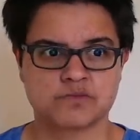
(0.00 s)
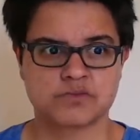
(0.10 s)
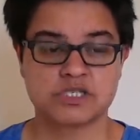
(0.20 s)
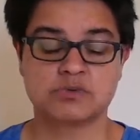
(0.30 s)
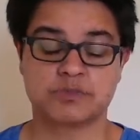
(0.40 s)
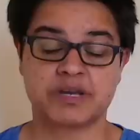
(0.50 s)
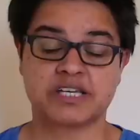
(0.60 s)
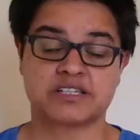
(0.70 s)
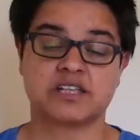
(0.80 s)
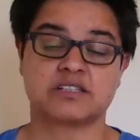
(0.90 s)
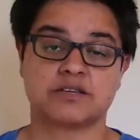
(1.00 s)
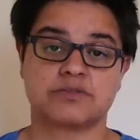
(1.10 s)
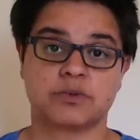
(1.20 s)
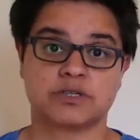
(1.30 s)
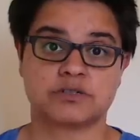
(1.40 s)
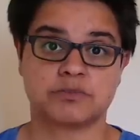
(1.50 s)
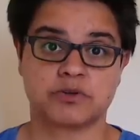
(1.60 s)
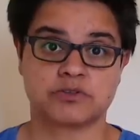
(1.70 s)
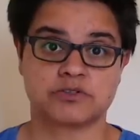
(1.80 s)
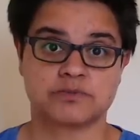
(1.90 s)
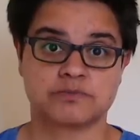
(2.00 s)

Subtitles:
It would make sense if he went to Mars.